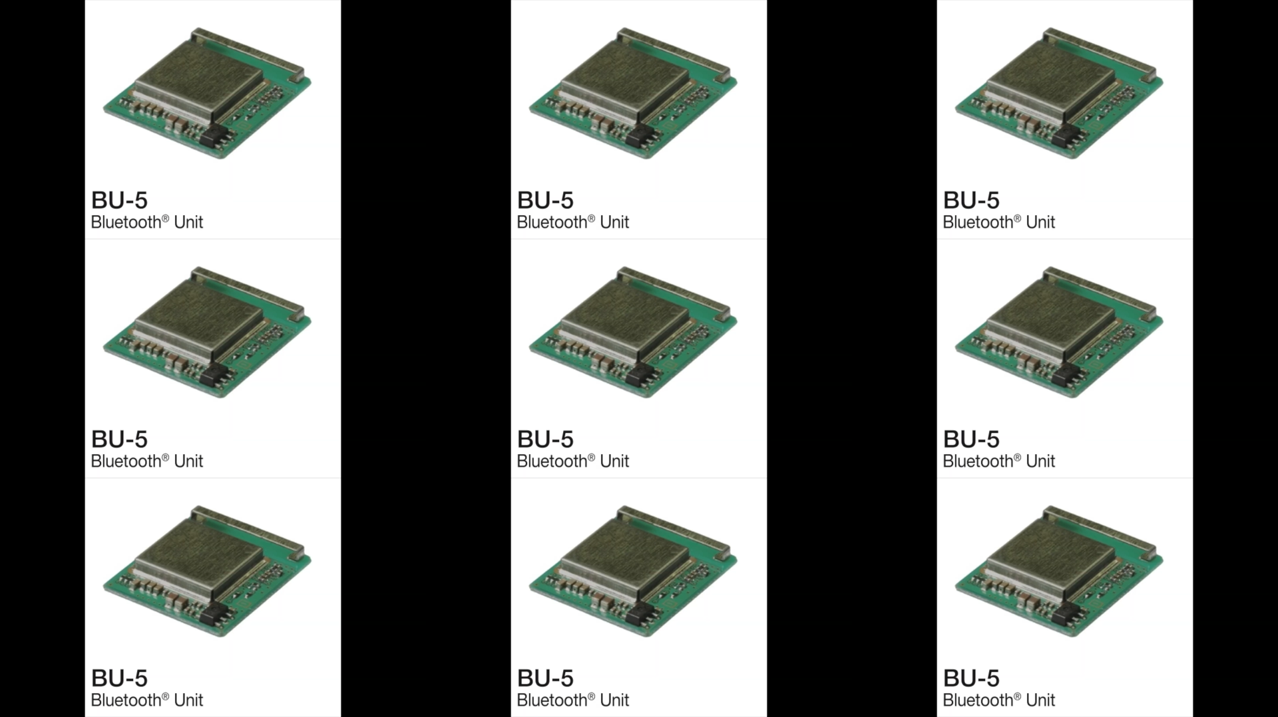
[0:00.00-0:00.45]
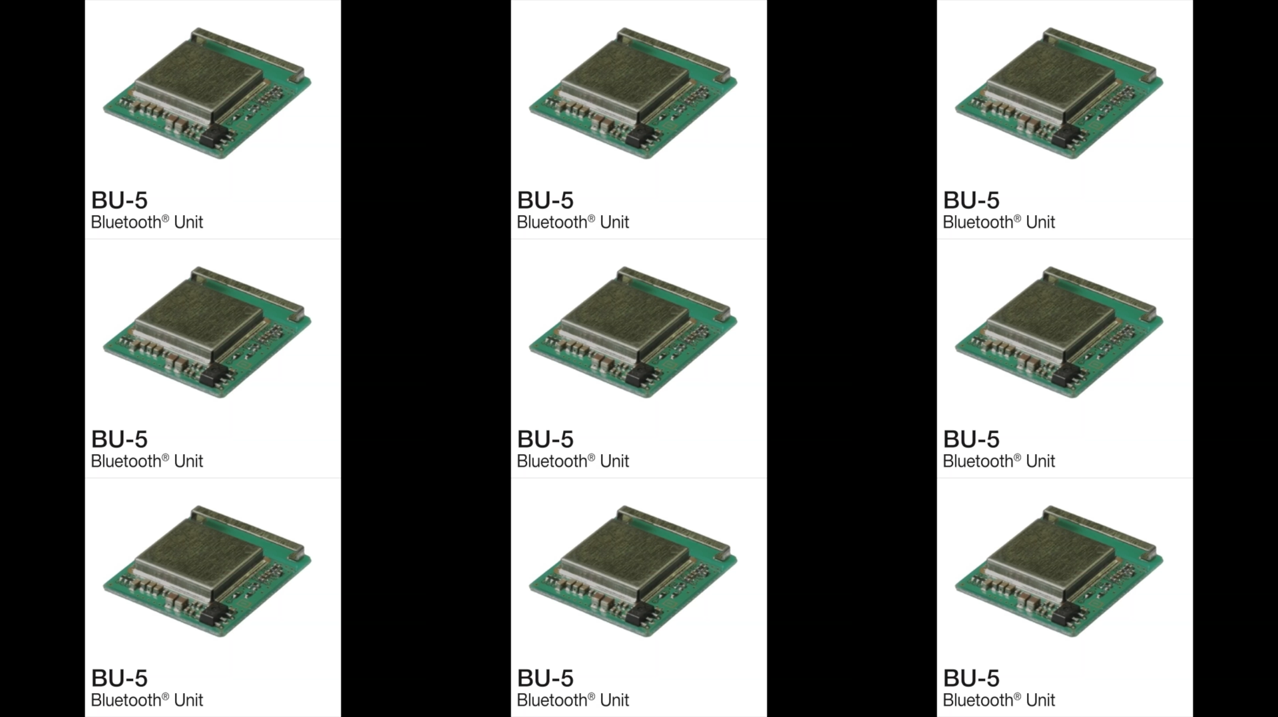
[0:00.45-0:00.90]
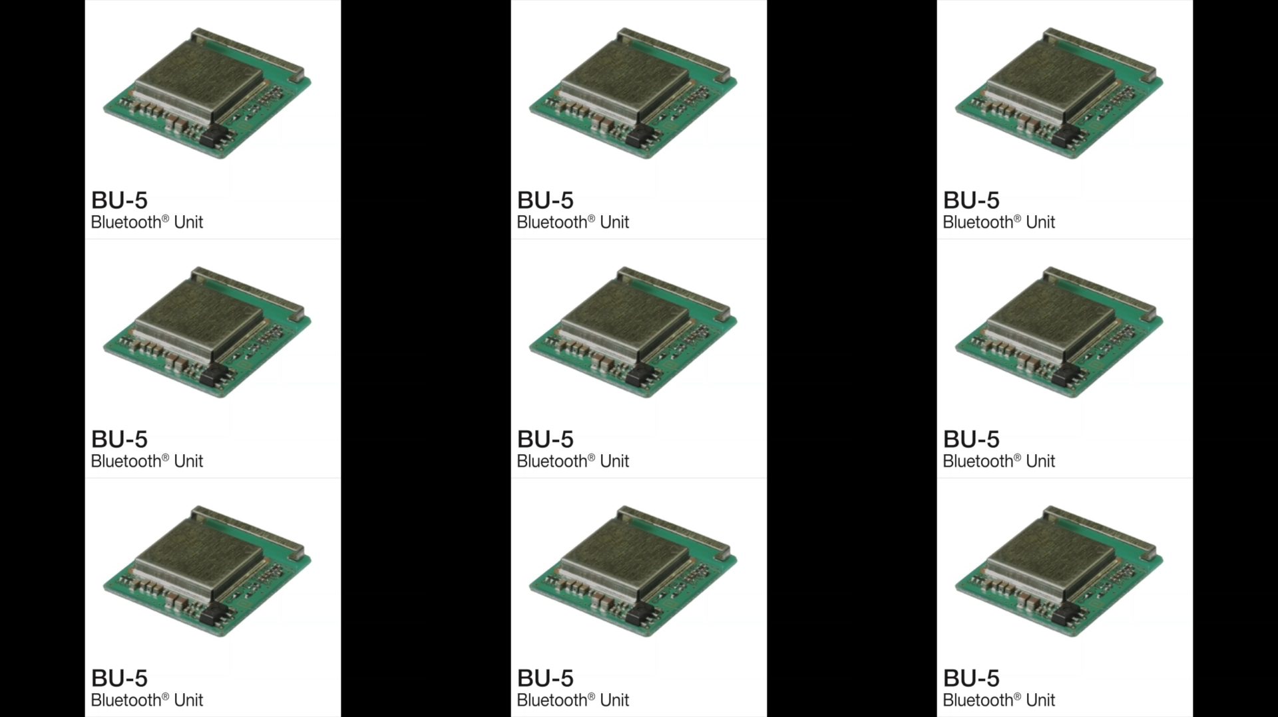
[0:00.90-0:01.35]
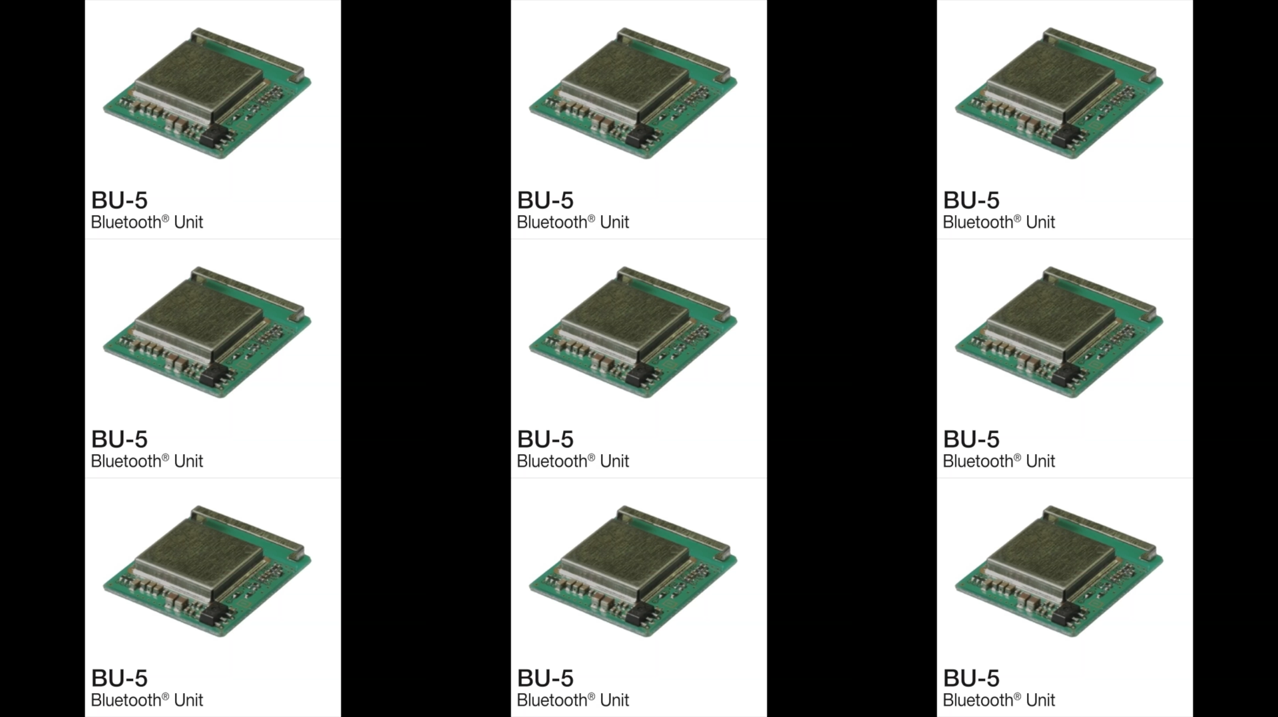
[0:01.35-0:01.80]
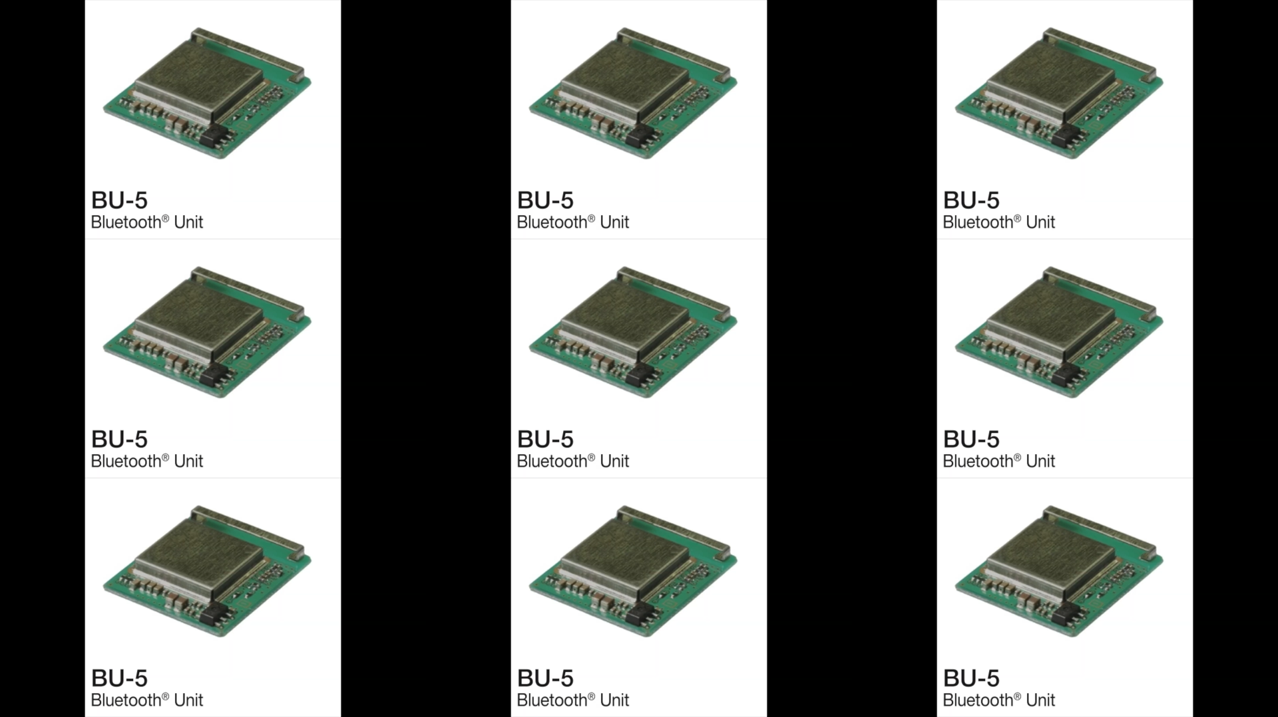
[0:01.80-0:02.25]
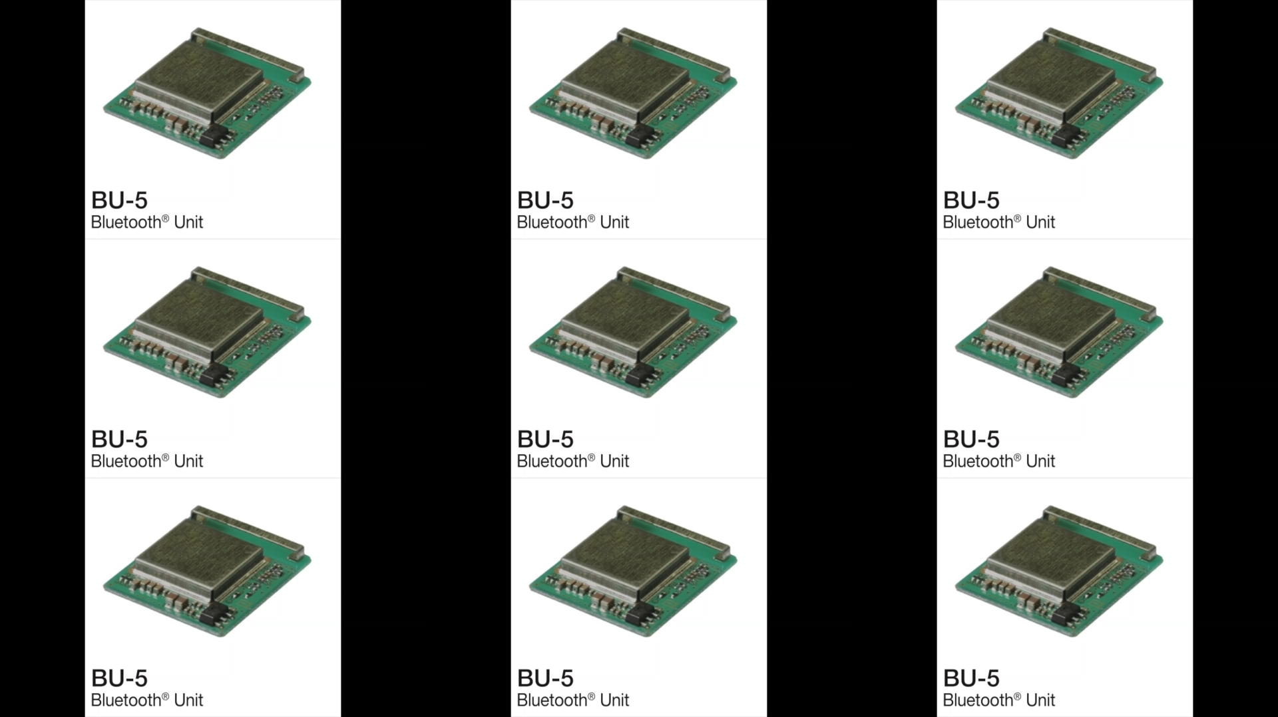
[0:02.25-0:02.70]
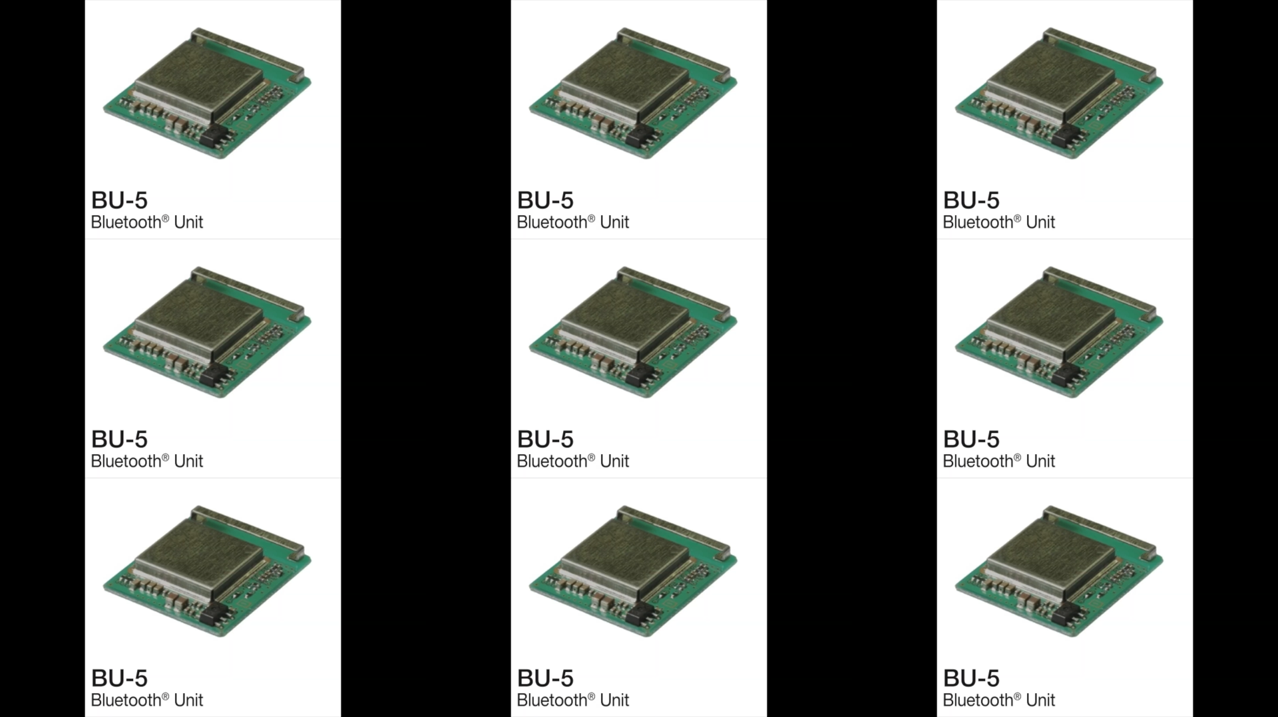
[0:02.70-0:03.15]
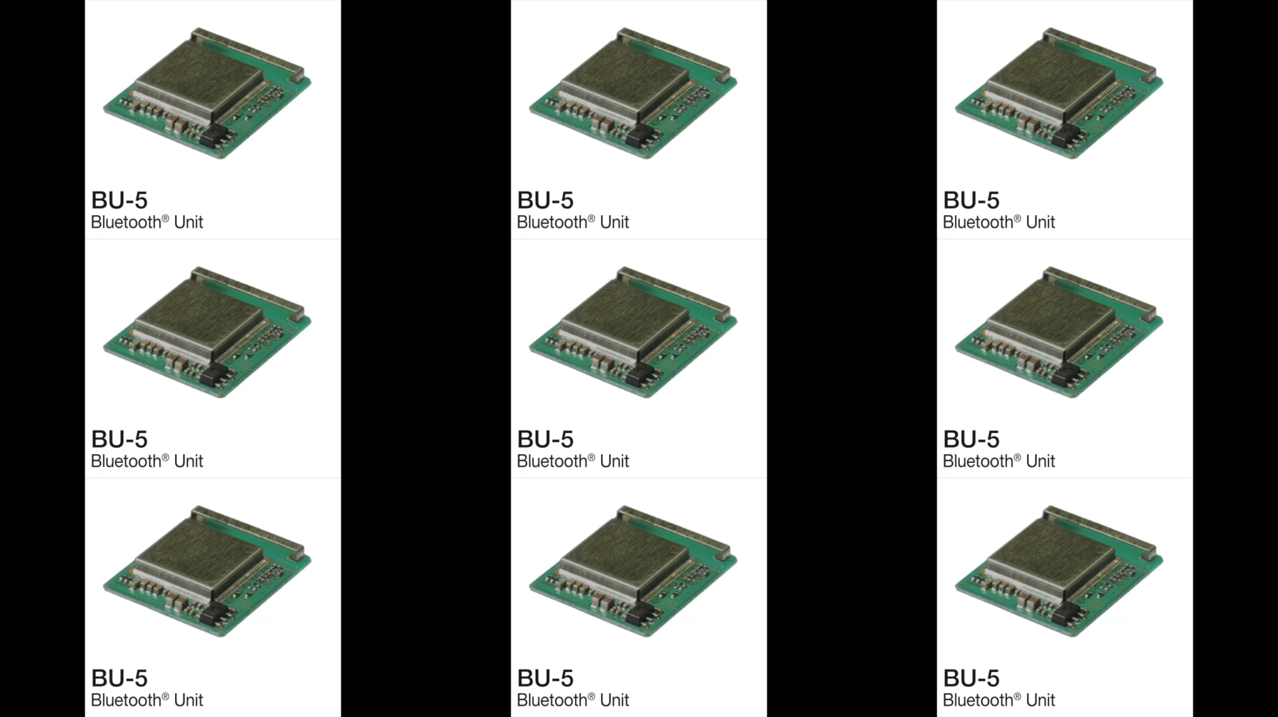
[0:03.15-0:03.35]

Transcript: No face is visible, so there are no lips to read.